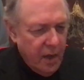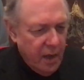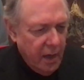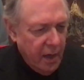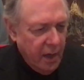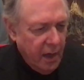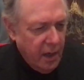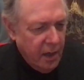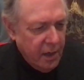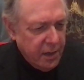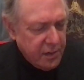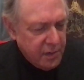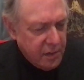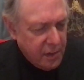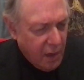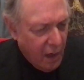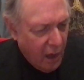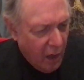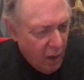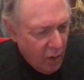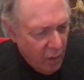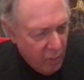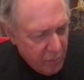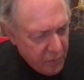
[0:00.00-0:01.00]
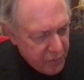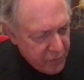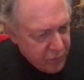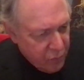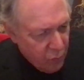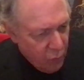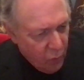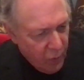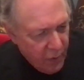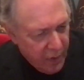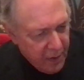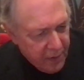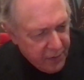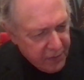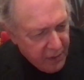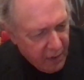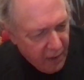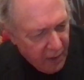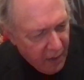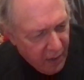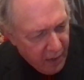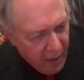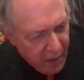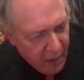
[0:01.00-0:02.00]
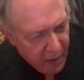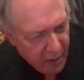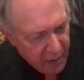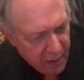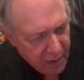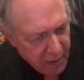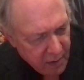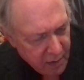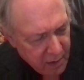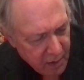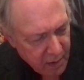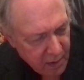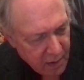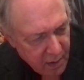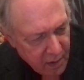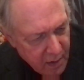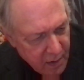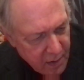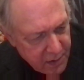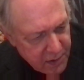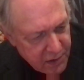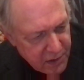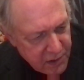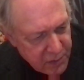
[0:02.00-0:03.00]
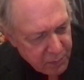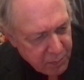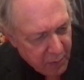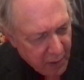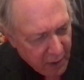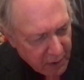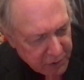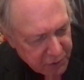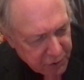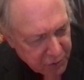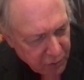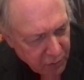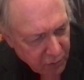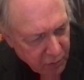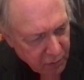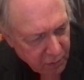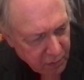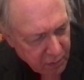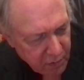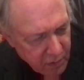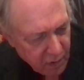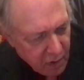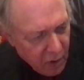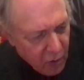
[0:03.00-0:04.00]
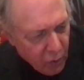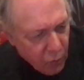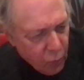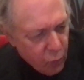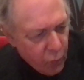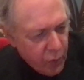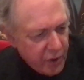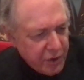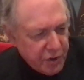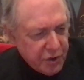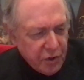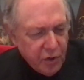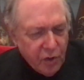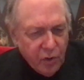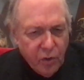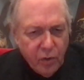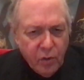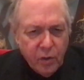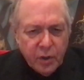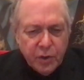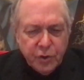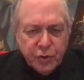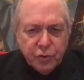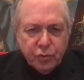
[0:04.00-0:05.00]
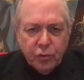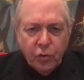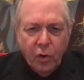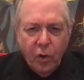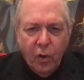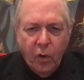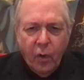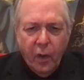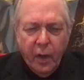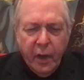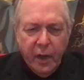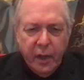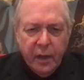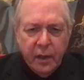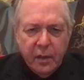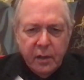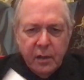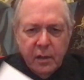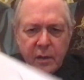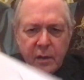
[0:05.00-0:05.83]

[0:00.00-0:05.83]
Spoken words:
it comes with a special original drawing